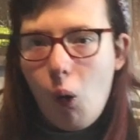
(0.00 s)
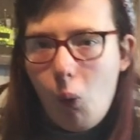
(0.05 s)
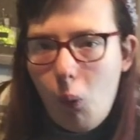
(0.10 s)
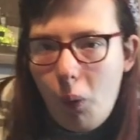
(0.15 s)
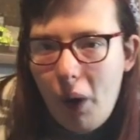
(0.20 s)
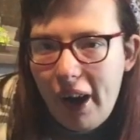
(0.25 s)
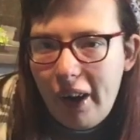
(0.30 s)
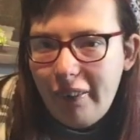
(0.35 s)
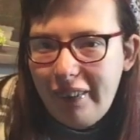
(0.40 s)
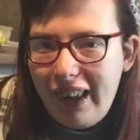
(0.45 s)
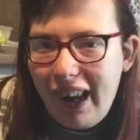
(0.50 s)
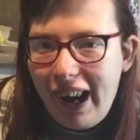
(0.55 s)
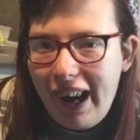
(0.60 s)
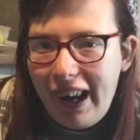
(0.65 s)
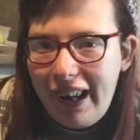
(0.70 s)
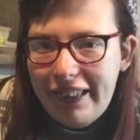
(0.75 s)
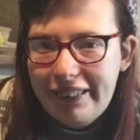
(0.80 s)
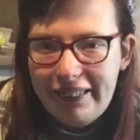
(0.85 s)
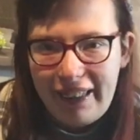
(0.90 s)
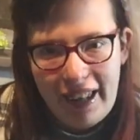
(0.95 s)
Well,
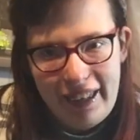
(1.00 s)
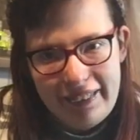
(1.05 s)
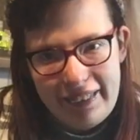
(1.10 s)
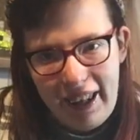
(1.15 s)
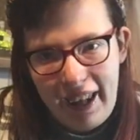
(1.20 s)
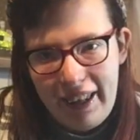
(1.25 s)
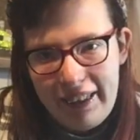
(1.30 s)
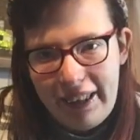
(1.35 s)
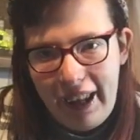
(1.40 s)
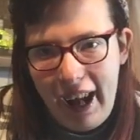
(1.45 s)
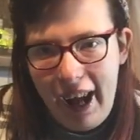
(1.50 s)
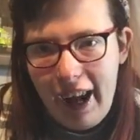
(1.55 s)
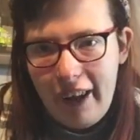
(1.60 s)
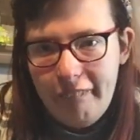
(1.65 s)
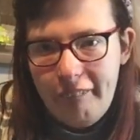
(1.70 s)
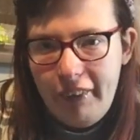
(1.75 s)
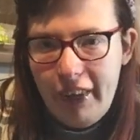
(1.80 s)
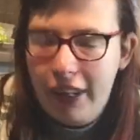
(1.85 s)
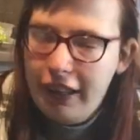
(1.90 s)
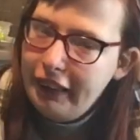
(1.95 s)
guys, there you
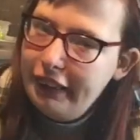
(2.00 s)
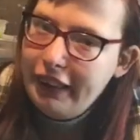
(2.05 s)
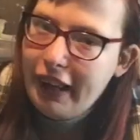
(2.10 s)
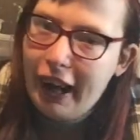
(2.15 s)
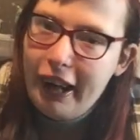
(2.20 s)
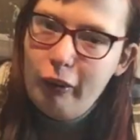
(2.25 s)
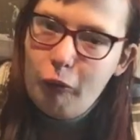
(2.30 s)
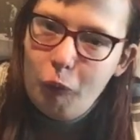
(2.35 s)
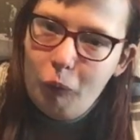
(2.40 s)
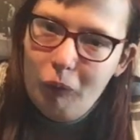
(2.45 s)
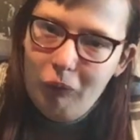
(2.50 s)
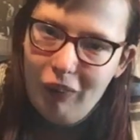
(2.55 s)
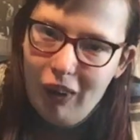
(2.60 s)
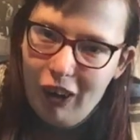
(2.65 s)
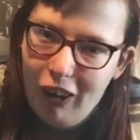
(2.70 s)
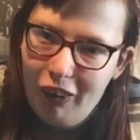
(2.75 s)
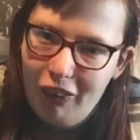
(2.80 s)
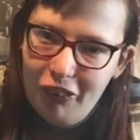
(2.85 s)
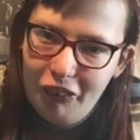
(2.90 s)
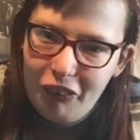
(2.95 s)
have it. That
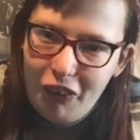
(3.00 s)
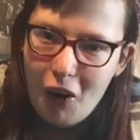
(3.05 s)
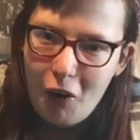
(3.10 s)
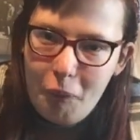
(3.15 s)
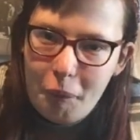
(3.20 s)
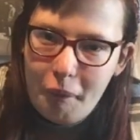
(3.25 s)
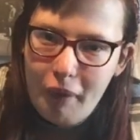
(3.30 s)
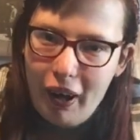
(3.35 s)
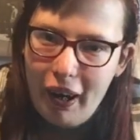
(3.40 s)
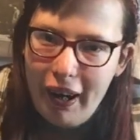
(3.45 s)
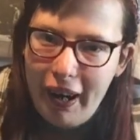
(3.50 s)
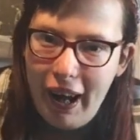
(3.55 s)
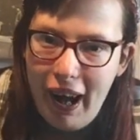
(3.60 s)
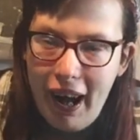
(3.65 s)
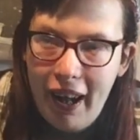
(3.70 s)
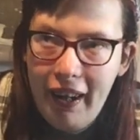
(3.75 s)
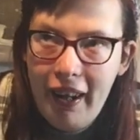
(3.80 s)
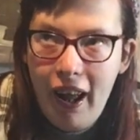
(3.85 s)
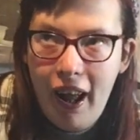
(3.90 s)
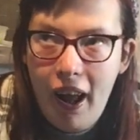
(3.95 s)
was
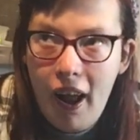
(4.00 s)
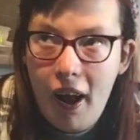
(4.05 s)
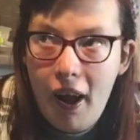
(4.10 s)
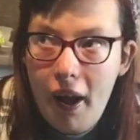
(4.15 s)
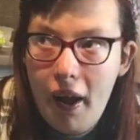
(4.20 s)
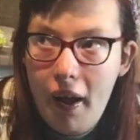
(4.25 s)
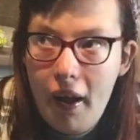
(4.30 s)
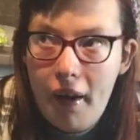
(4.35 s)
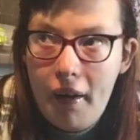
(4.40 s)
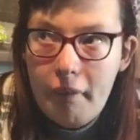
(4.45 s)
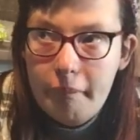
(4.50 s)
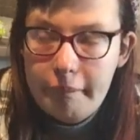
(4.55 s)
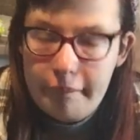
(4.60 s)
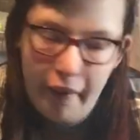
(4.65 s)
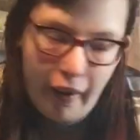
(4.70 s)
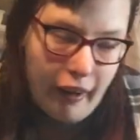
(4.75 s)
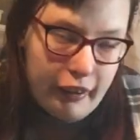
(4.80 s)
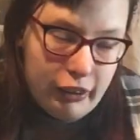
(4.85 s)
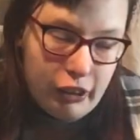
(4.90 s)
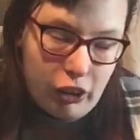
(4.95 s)
my
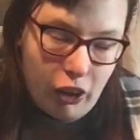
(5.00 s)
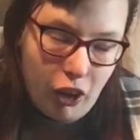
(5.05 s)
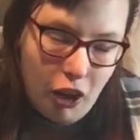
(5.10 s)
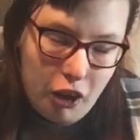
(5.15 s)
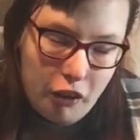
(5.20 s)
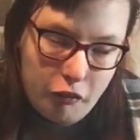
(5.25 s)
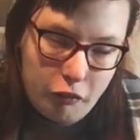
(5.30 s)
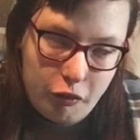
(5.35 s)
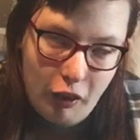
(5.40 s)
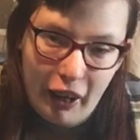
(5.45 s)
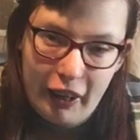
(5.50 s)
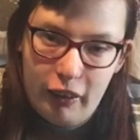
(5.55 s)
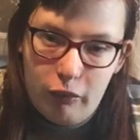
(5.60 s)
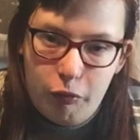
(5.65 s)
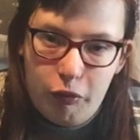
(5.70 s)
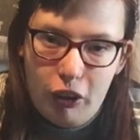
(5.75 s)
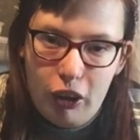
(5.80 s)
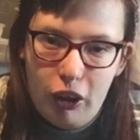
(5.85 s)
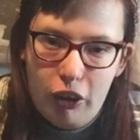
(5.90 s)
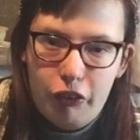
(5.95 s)
March
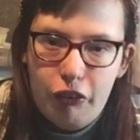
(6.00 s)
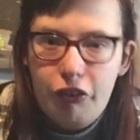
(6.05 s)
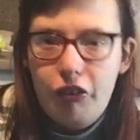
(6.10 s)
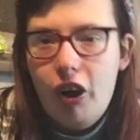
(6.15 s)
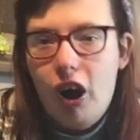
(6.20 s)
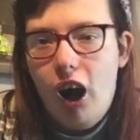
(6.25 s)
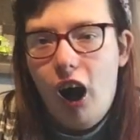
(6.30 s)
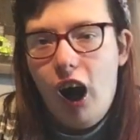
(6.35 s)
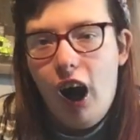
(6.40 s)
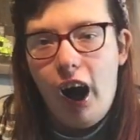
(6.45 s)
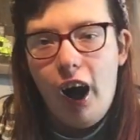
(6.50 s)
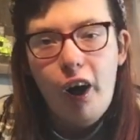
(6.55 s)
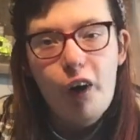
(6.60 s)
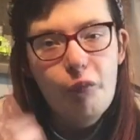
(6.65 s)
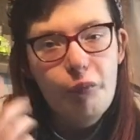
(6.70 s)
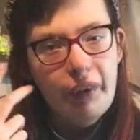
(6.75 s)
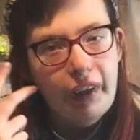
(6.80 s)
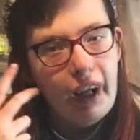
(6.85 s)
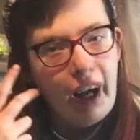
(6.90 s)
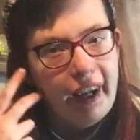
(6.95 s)
favourites. I
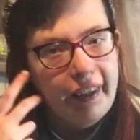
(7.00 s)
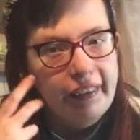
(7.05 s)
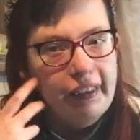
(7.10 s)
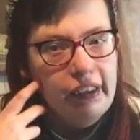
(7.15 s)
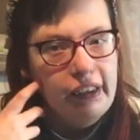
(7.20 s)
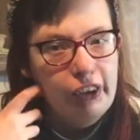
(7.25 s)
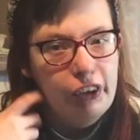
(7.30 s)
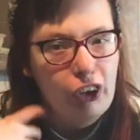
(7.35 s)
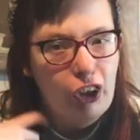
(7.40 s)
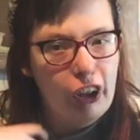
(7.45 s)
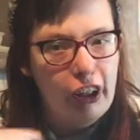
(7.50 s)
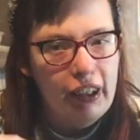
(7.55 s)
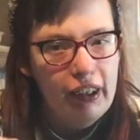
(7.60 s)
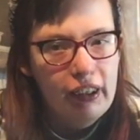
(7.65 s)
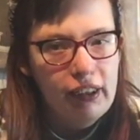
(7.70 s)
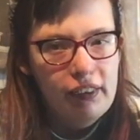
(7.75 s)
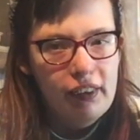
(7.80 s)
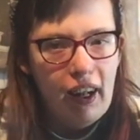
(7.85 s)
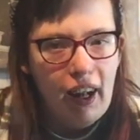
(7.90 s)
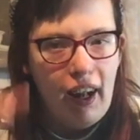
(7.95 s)
hope you guys
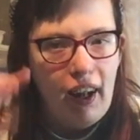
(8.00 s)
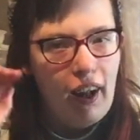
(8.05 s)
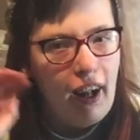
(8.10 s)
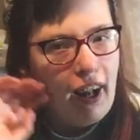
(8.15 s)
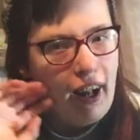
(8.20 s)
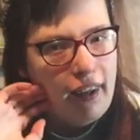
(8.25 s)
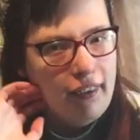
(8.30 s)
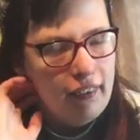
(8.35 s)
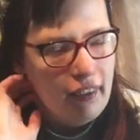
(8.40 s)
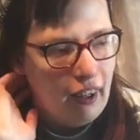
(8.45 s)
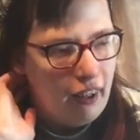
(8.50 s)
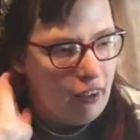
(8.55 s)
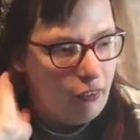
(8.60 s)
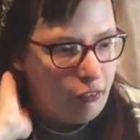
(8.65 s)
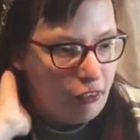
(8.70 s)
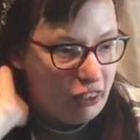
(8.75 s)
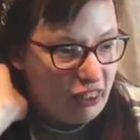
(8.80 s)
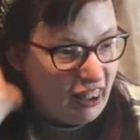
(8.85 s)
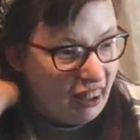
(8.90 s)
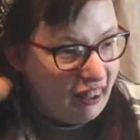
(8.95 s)
enjoyed, and
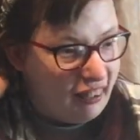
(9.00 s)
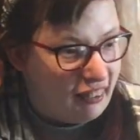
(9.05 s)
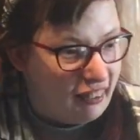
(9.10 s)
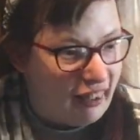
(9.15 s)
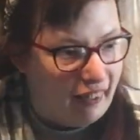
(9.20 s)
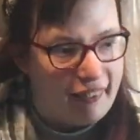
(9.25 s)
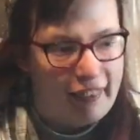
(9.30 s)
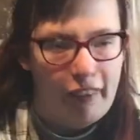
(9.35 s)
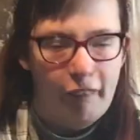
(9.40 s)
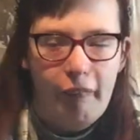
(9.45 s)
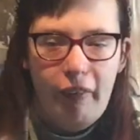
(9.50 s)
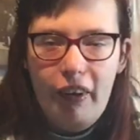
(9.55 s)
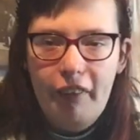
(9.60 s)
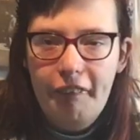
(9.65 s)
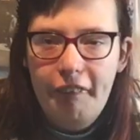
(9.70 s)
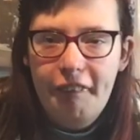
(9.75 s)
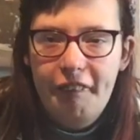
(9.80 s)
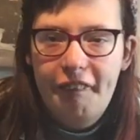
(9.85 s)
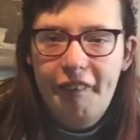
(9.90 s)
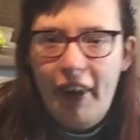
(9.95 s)
if you did, then give it a
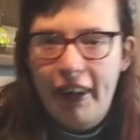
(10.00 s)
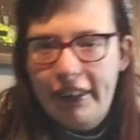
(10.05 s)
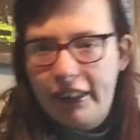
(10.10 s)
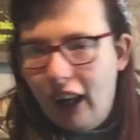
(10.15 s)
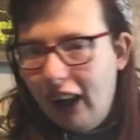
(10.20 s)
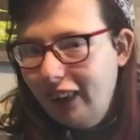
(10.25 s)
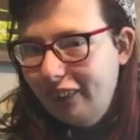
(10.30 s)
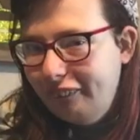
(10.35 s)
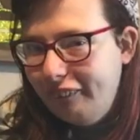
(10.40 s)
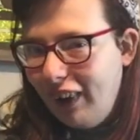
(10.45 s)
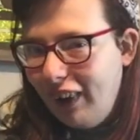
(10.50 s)
fat old